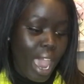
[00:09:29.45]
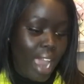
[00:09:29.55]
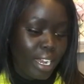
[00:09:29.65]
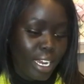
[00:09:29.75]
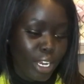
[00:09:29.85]

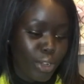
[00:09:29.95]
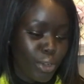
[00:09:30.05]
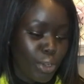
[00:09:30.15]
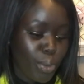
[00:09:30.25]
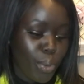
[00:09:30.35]
and heal
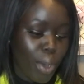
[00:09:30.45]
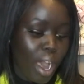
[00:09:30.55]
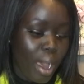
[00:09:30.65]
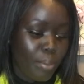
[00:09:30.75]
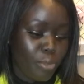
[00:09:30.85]
you
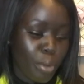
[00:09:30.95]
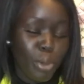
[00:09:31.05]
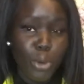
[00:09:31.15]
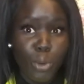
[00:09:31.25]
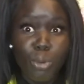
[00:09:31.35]
from
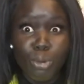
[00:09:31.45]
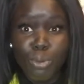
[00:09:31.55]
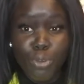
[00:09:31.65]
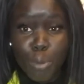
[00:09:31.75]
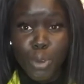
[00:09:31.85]

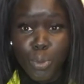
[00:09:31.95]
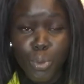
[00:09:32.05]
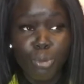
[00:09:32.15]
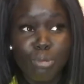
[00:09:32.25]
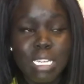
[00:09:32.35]
your
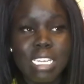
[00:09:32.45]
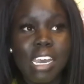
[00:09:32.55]
wounds.